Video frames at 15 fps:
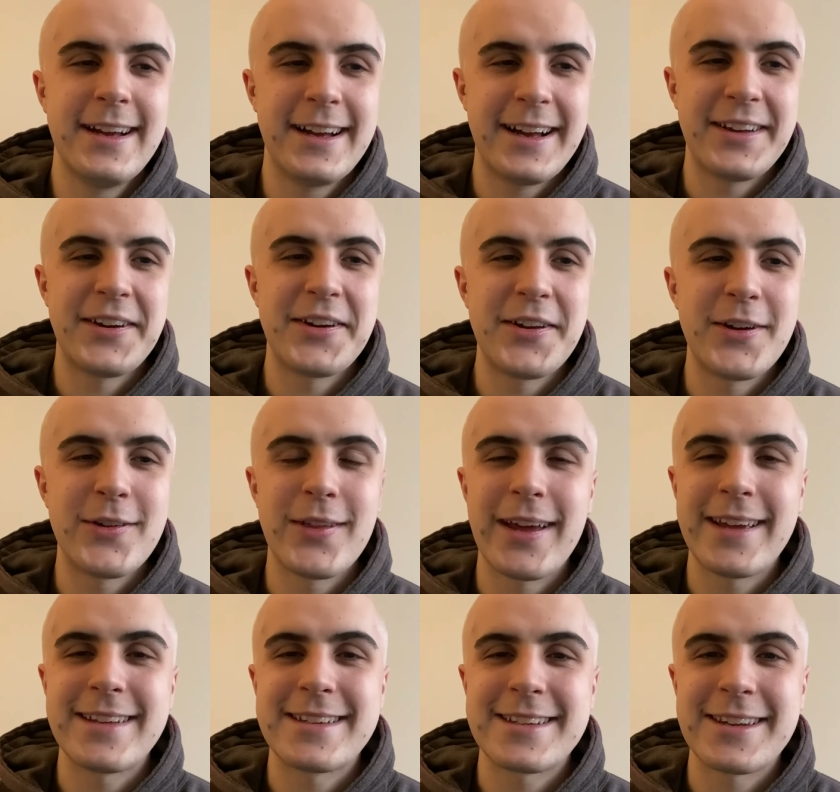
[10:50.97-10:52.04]
and I know that
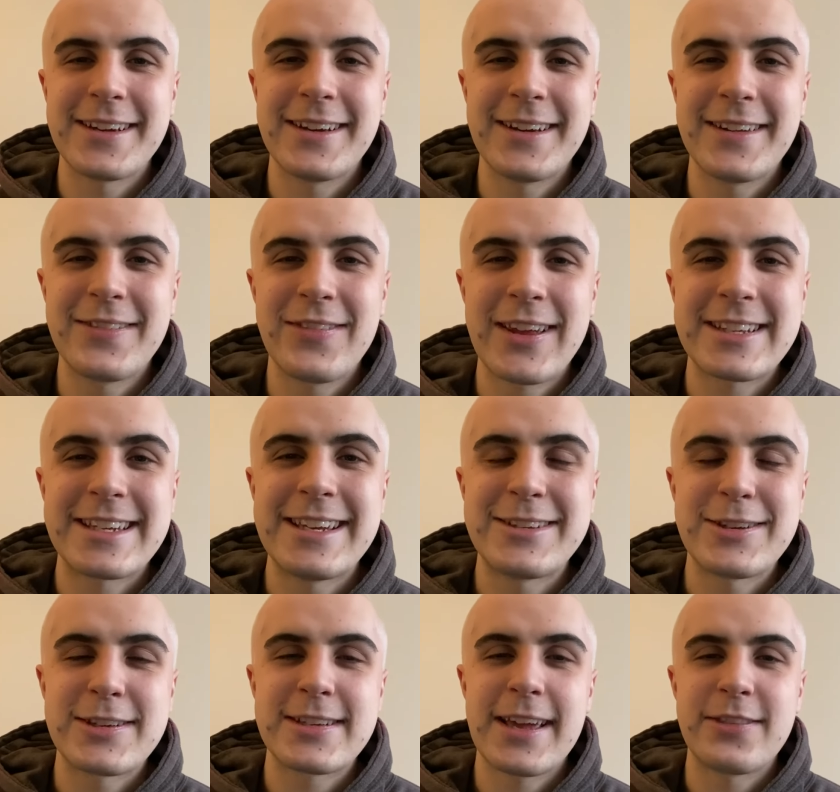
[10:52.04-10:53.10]
is that's
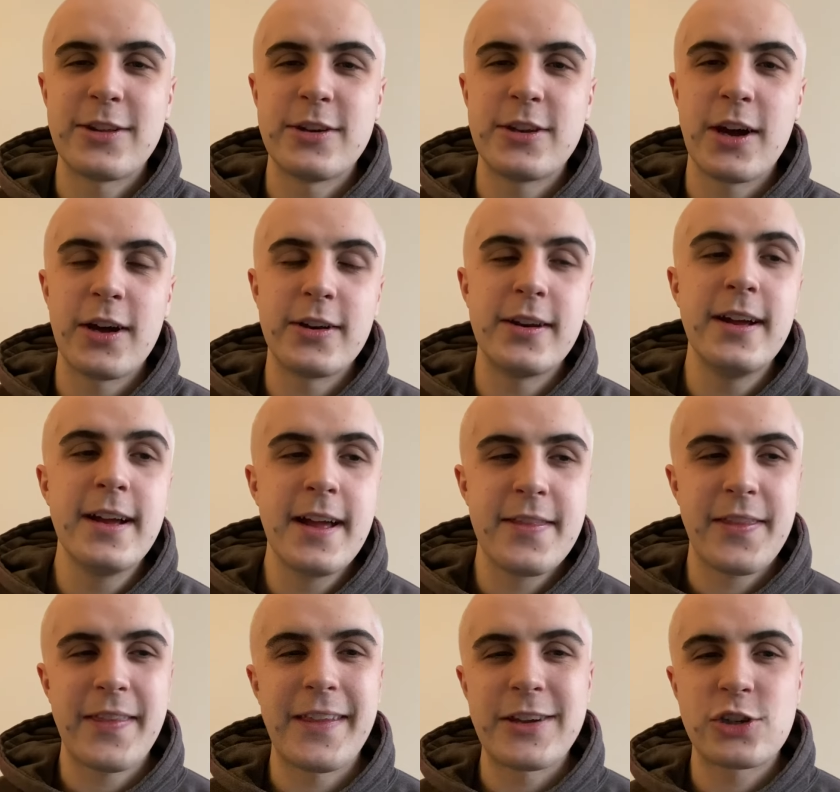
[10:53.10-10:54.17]
easier said than done,
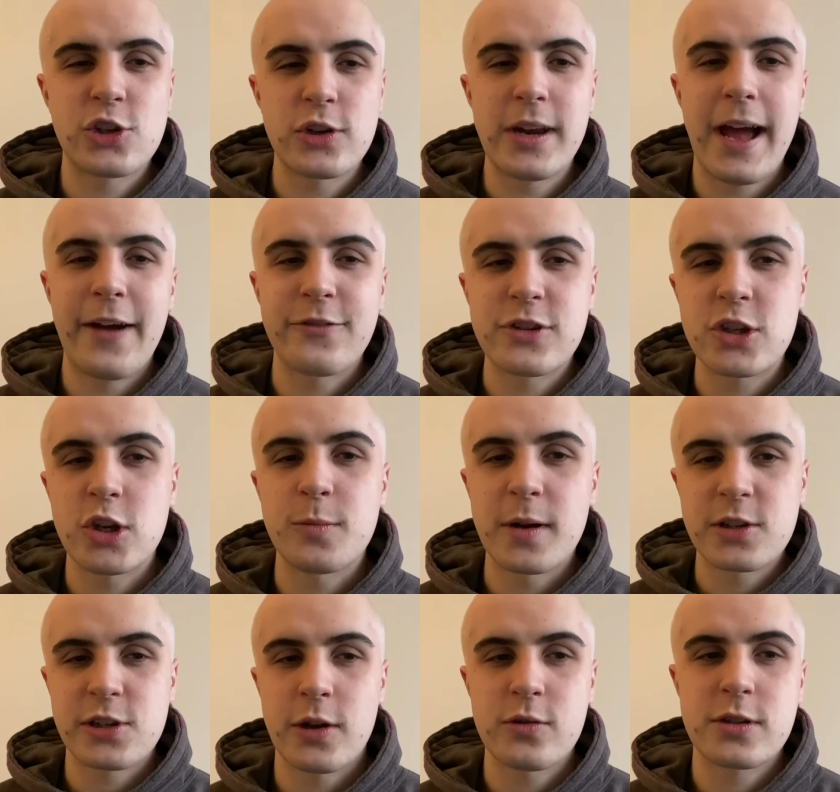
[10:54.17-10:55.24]
then they shouldn't have too
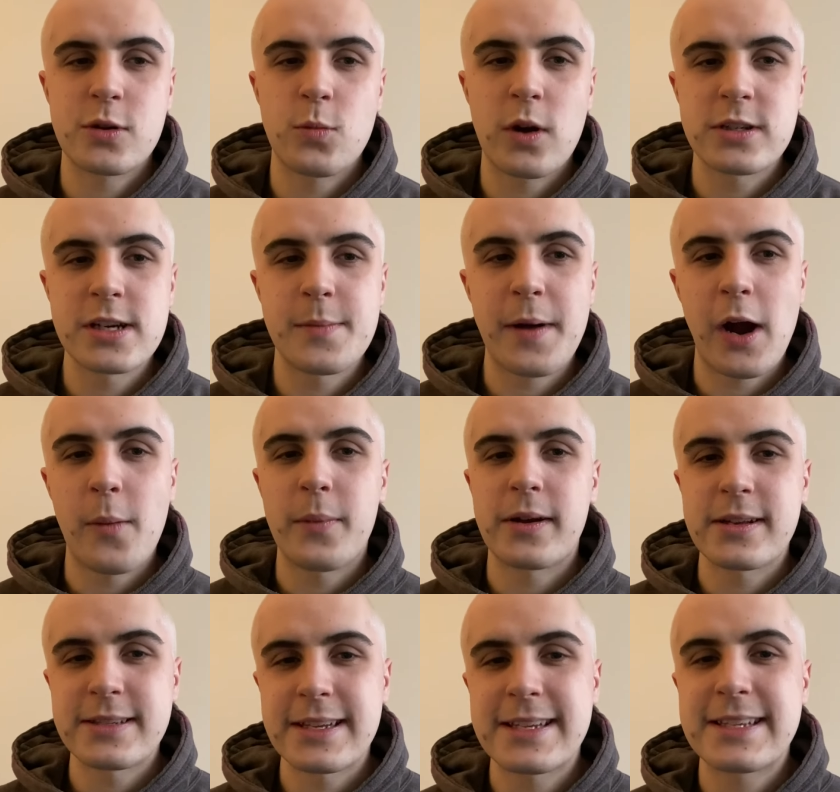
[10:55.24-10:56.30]
much else to worry about,
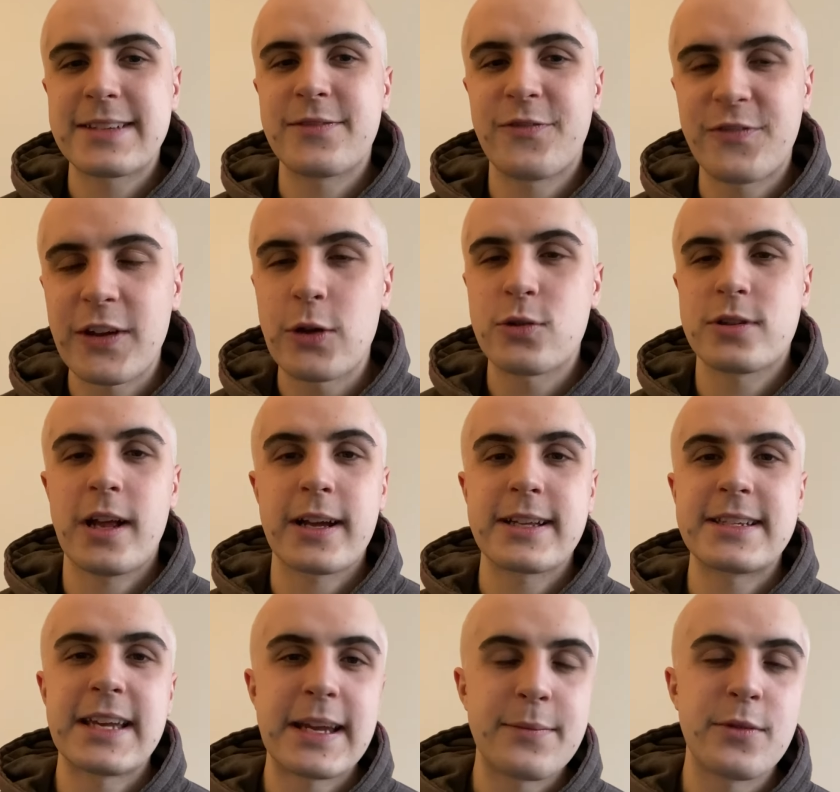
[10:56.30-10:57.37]
because this feels like a
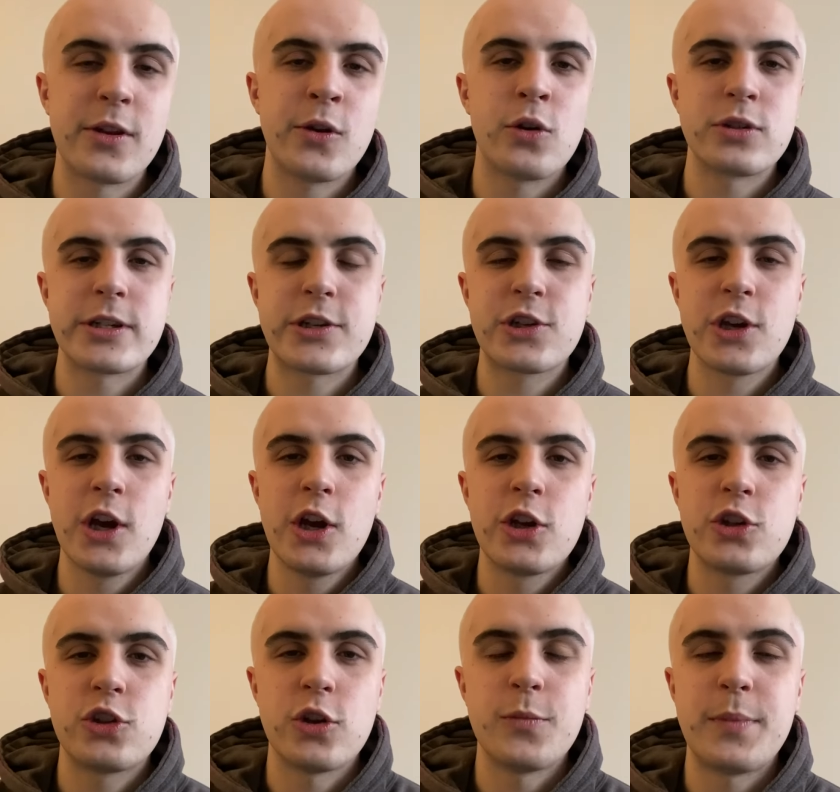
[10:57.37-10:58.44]
team that Norwich
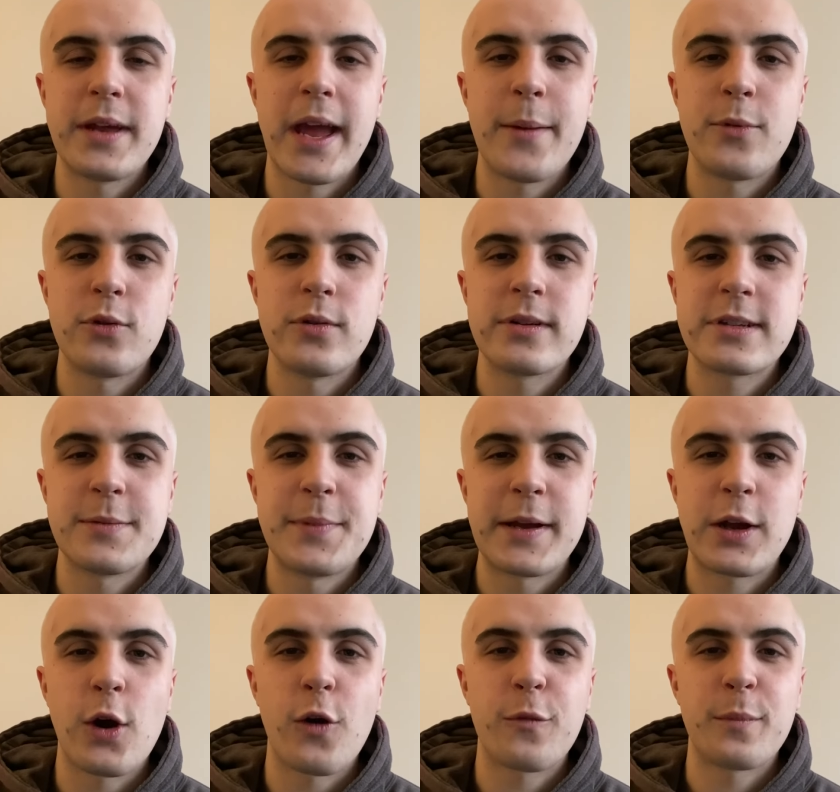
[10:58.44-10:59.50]
should be able to
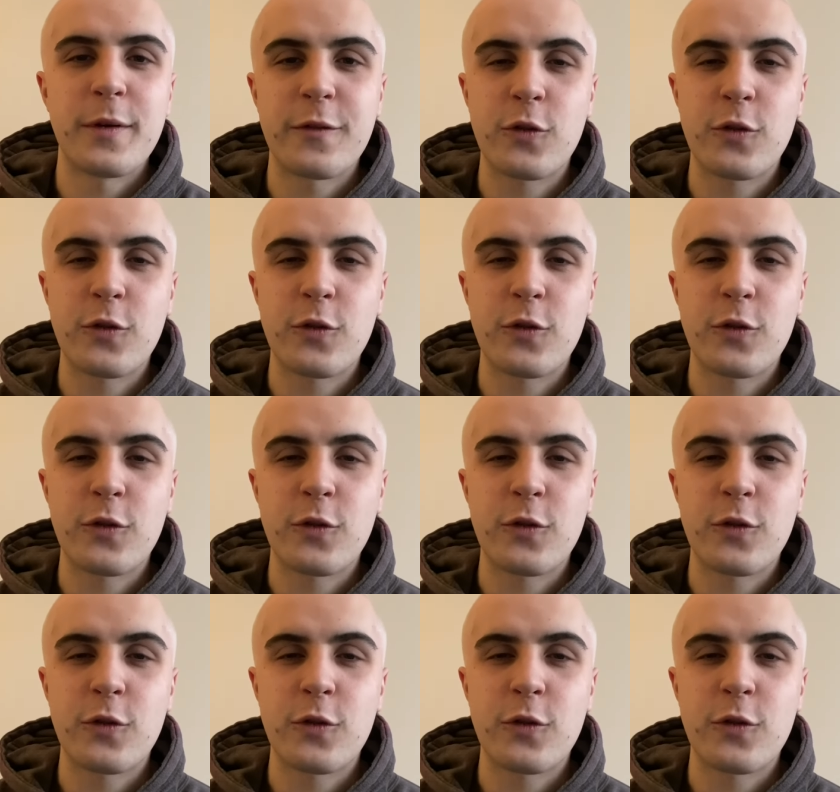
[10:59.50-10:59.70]
pick off. But of